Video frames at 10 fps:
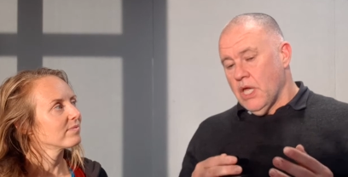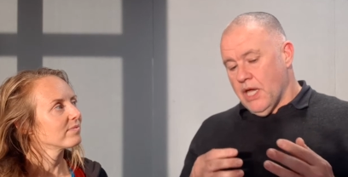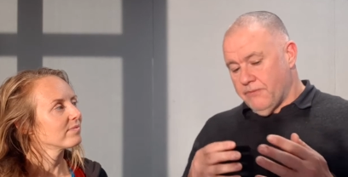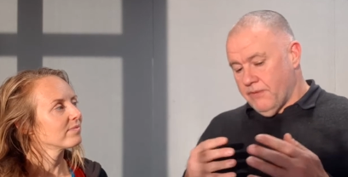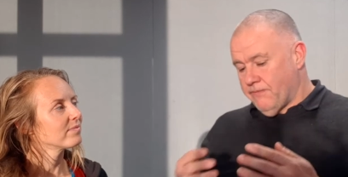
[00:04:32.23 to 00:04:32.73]

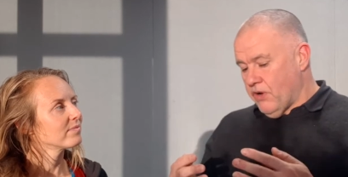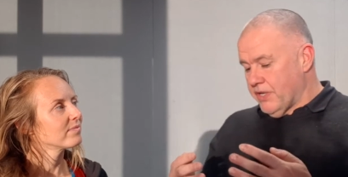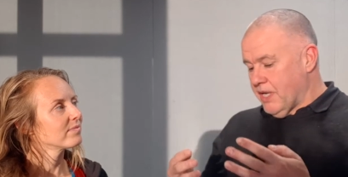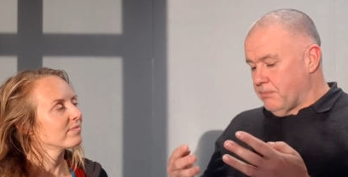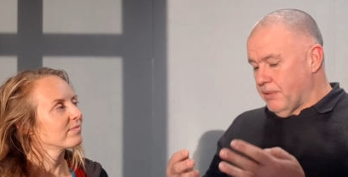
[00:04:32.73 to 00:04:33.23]
Speaker 1: if we find
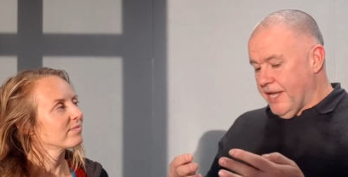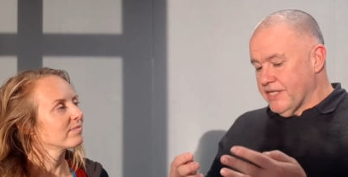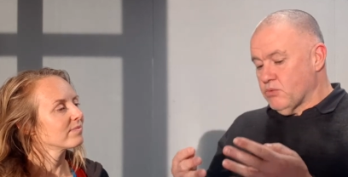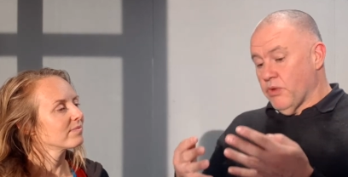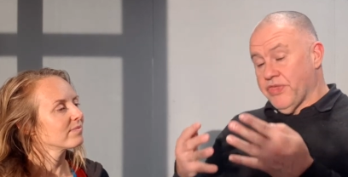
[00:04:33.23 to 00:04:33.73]
our
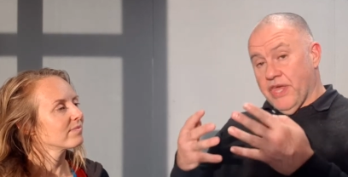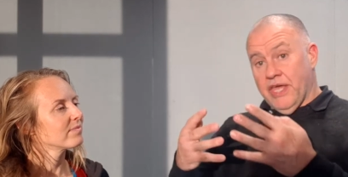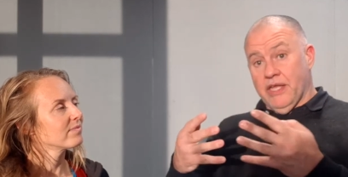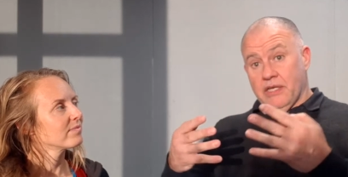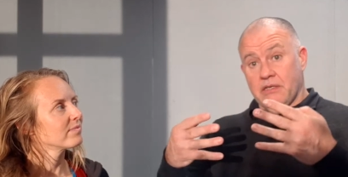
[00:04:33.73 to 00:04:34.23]
place
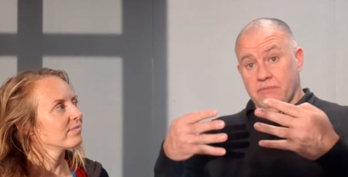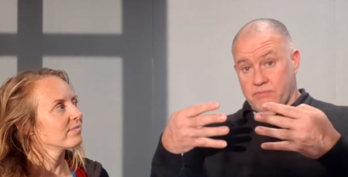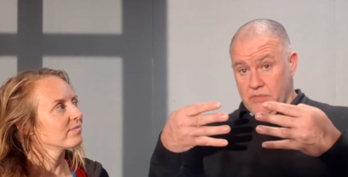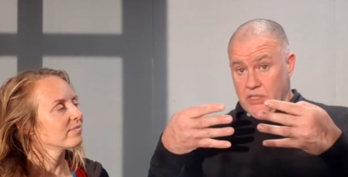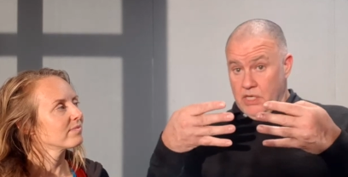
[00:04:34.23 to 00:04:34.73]
within,
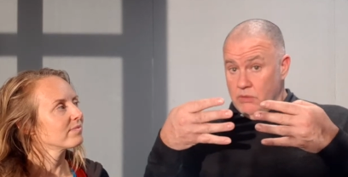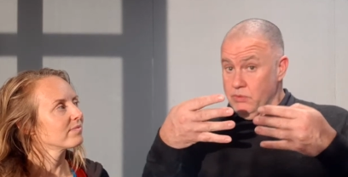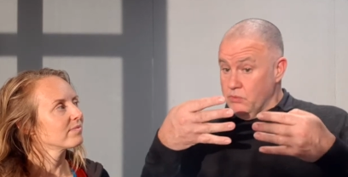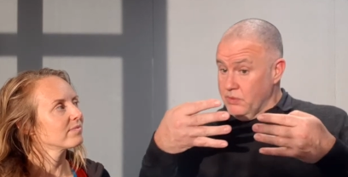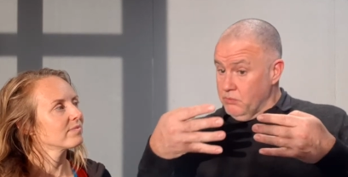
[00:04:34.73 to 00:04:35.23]
you know, we,
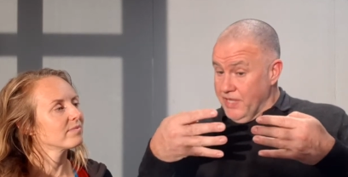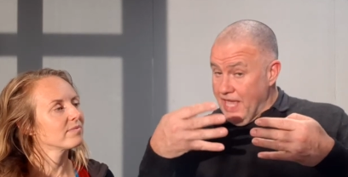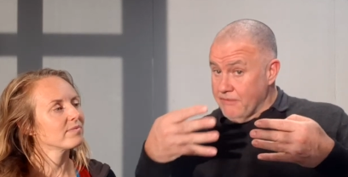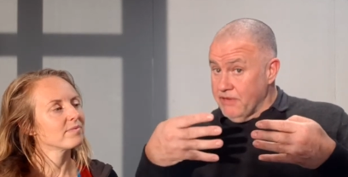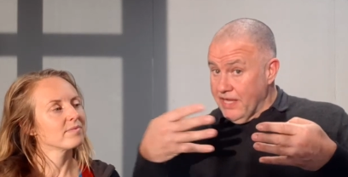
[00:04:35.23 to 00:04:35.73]
we, we
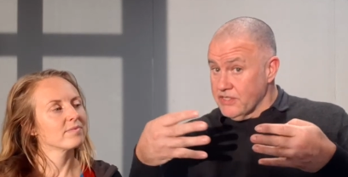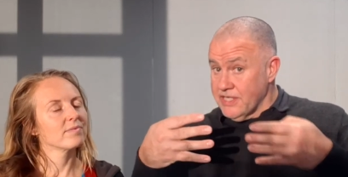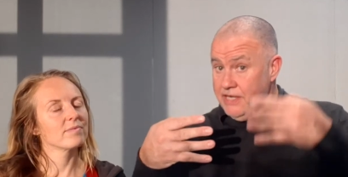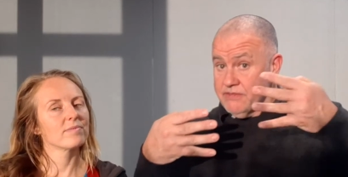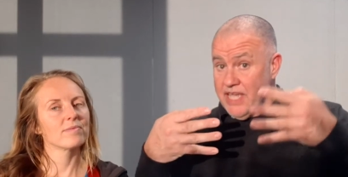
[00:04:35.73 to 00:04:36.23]
have
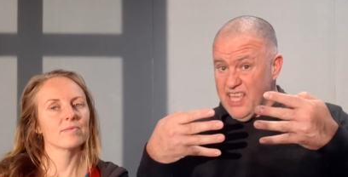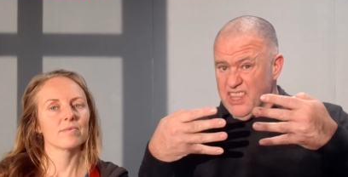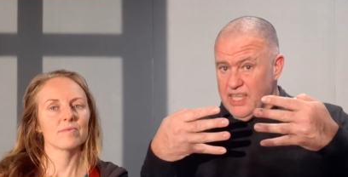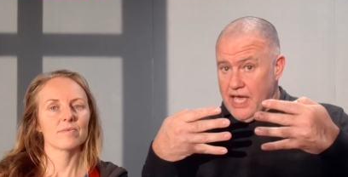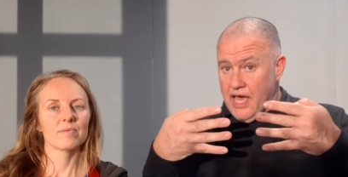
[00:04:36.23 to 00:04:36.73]
ourselves and
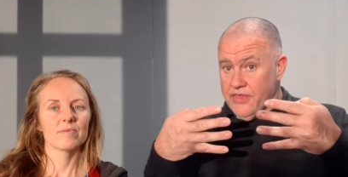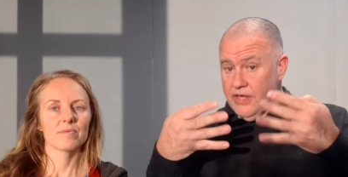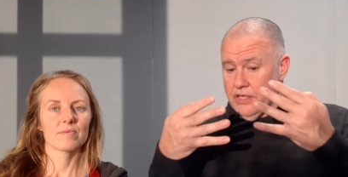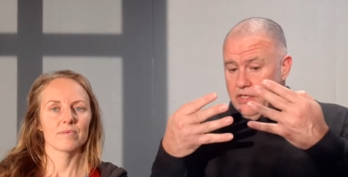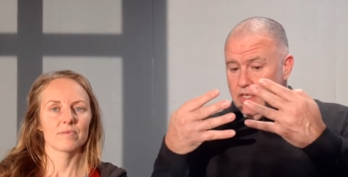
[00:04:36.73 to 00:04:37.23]
the
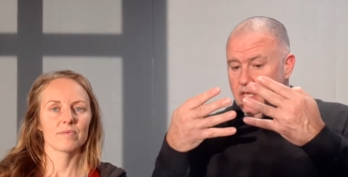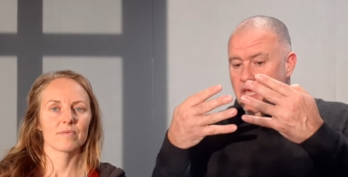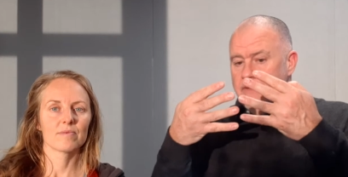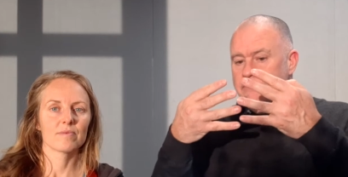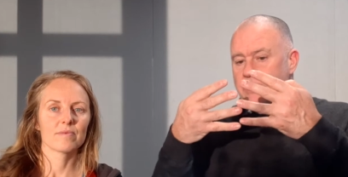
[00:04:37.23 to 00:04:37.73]
other,
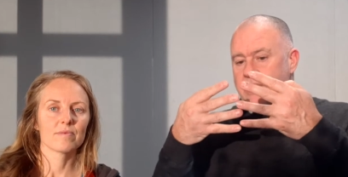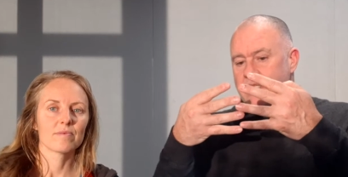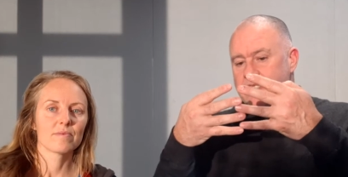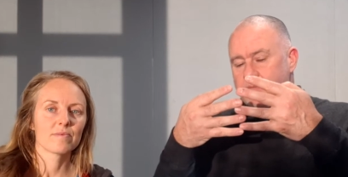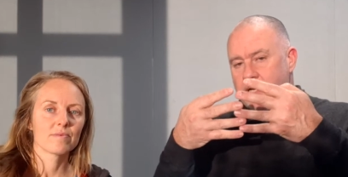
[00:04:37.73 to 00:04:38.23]
find that
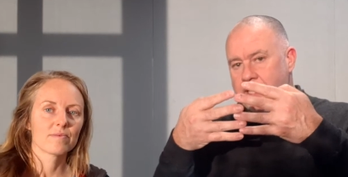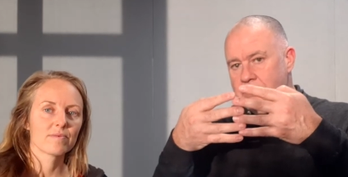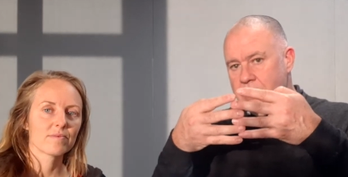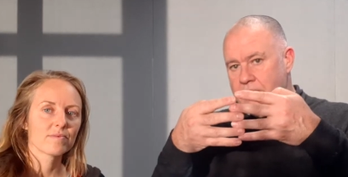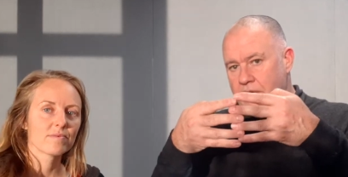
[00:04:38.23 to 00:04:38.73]

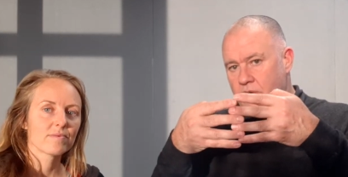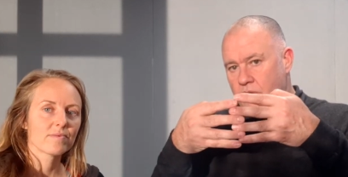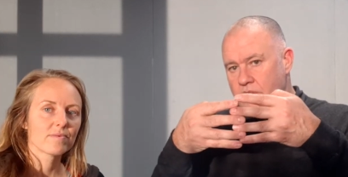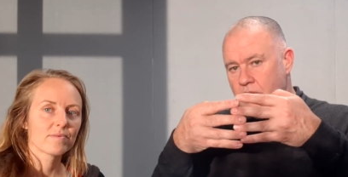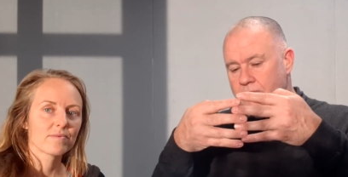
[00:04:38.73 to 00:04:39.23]
similarity and that
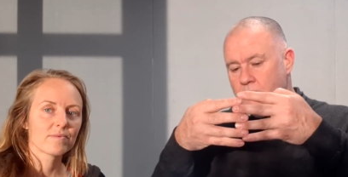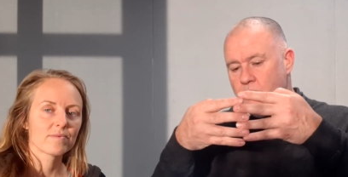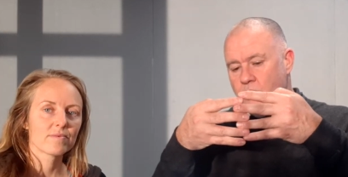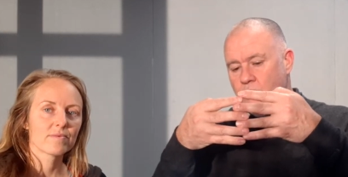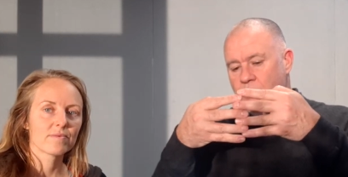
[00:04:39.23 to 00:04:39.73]
crossover
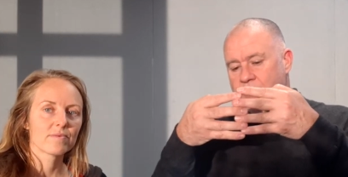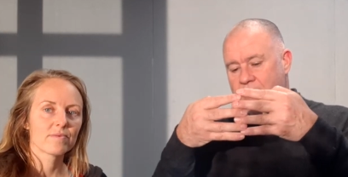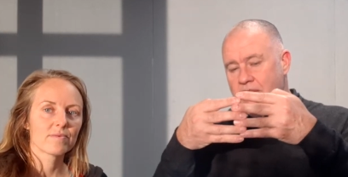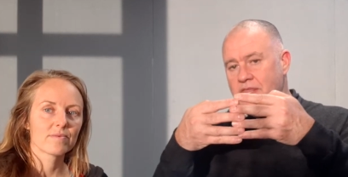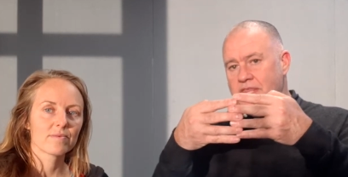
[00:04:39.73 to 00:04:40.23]
point
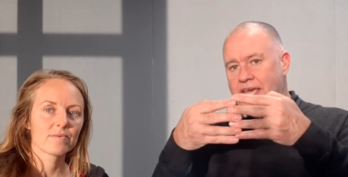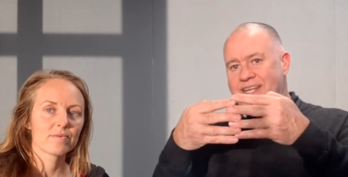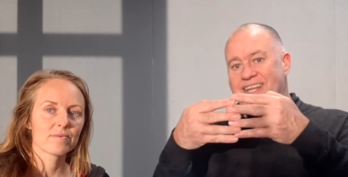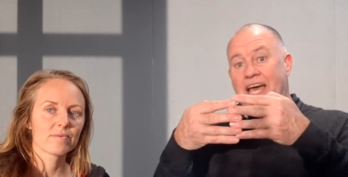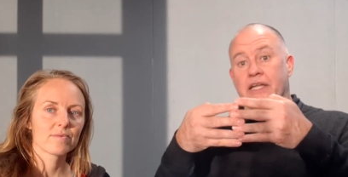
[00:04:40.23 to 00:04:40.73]
within that
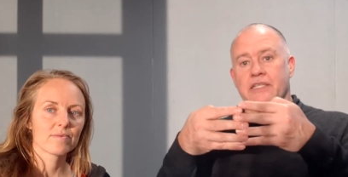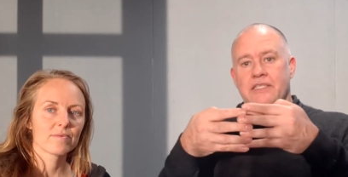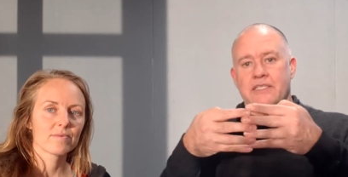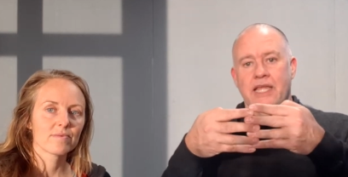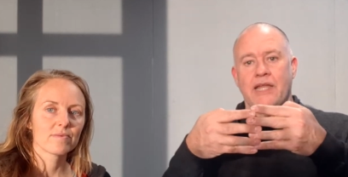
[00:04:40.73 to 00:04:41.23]
and
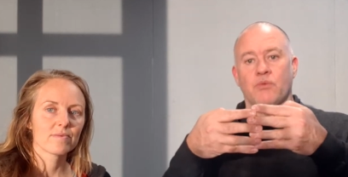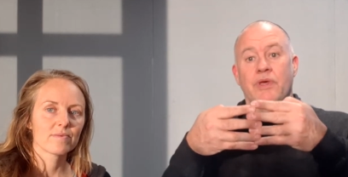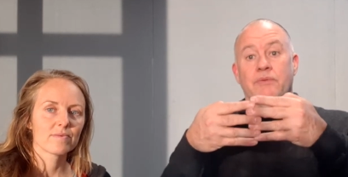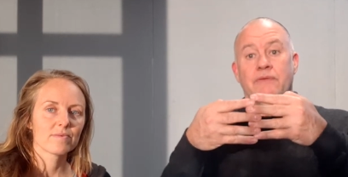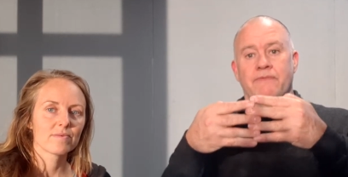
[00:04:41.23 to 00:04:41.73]
understand where
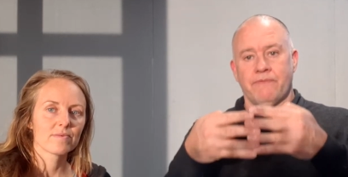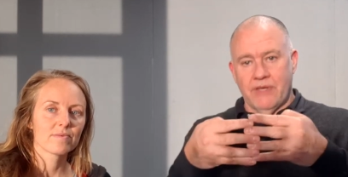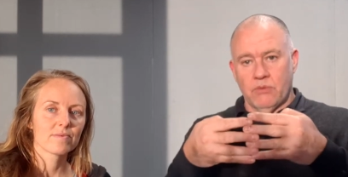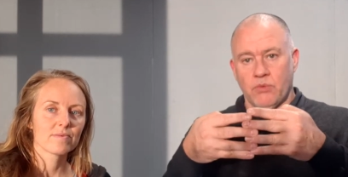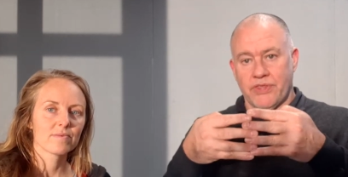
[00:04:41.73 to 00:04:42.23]
we
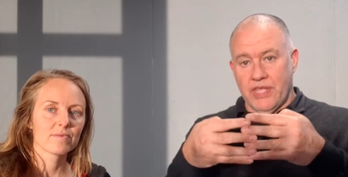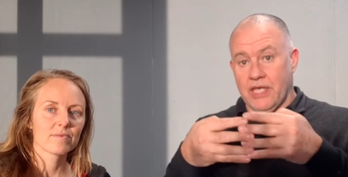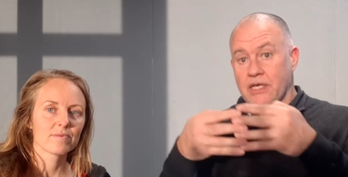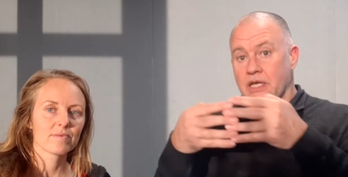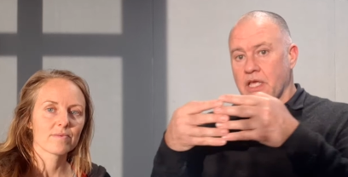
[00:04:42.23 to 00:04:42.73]
fit
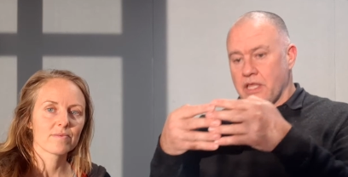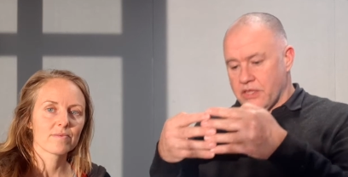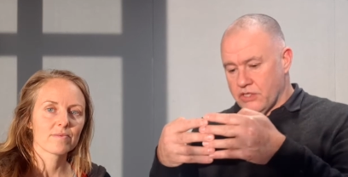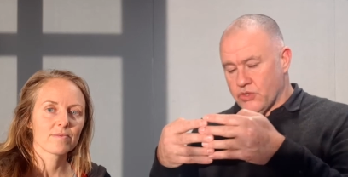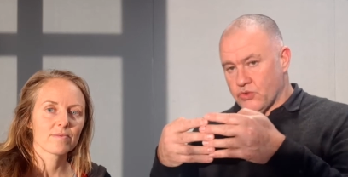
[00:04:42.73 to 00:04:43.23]
within
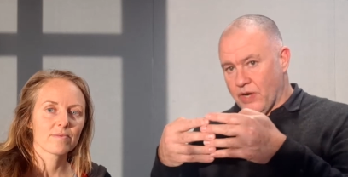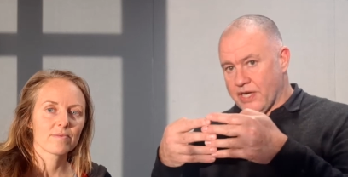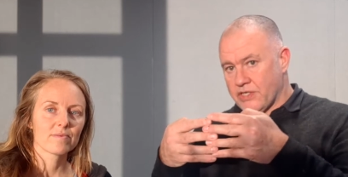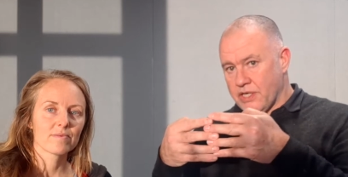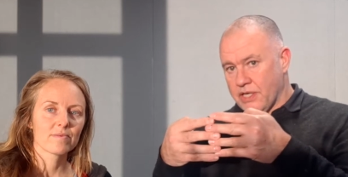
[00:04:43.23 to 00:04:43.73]
the
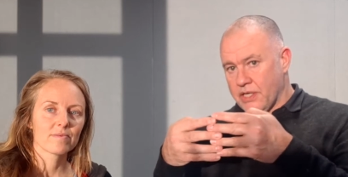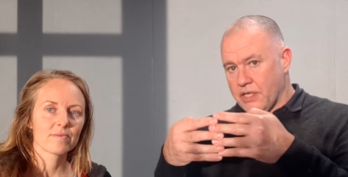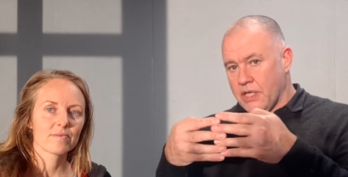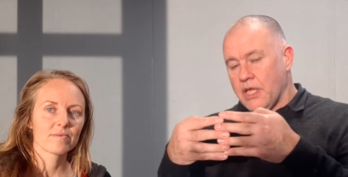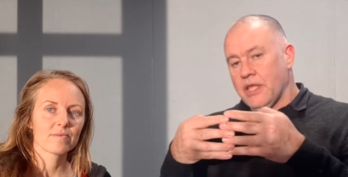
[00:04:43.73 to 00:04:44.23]
structure
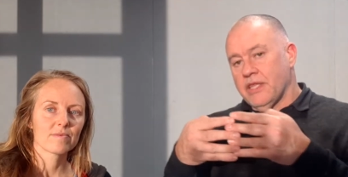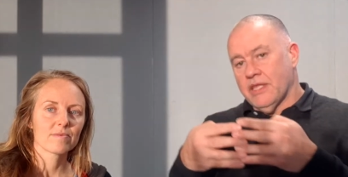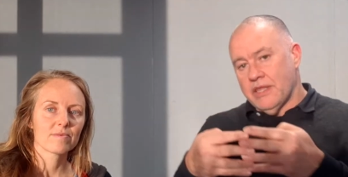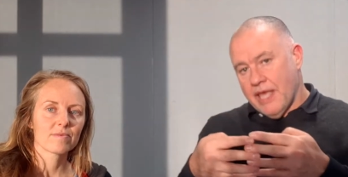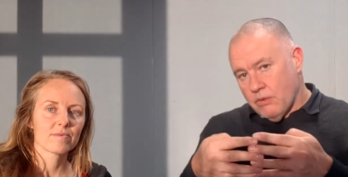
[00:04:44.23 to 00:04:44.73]

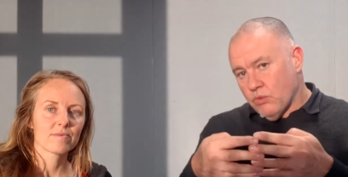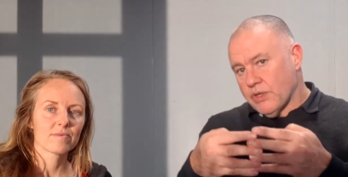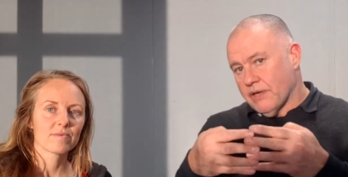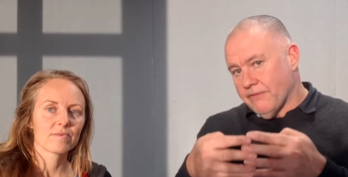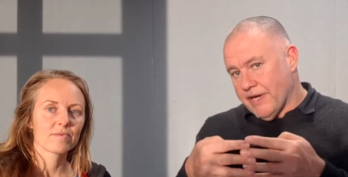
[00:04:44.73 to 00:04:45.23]
then that will
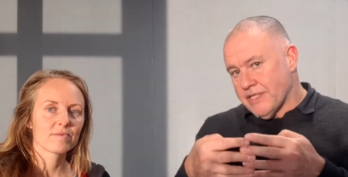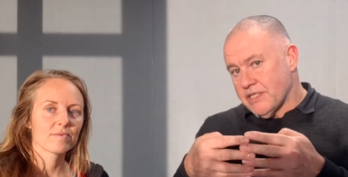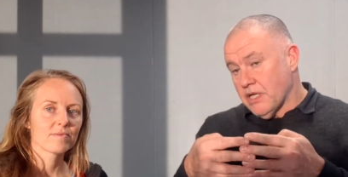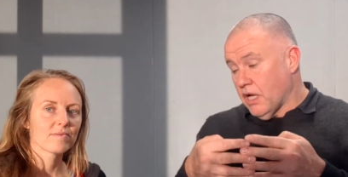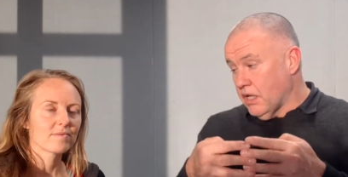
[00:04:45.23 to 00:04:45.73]
give us,